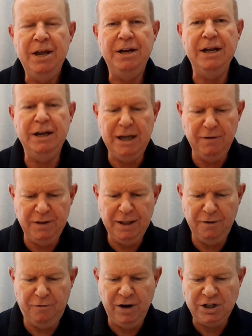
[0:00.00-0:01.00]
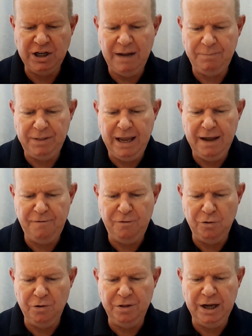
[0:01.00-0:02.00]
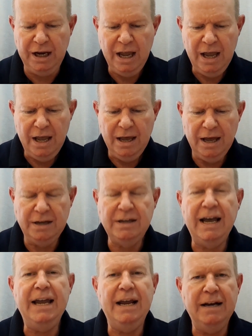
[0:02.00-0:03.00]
Now, given the freshen up there for the K.